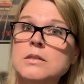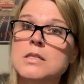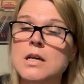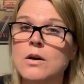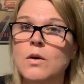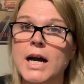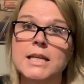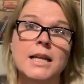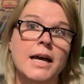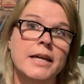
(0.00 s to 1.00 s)
So
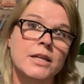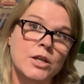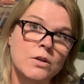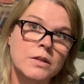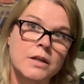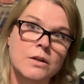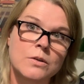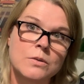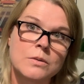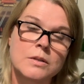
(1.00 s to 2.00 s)
unlike
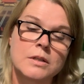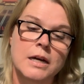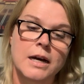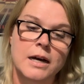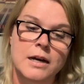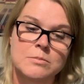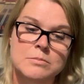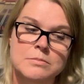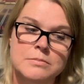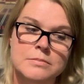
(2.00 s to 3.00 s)
cocoa,
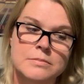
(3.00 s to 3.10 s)
um,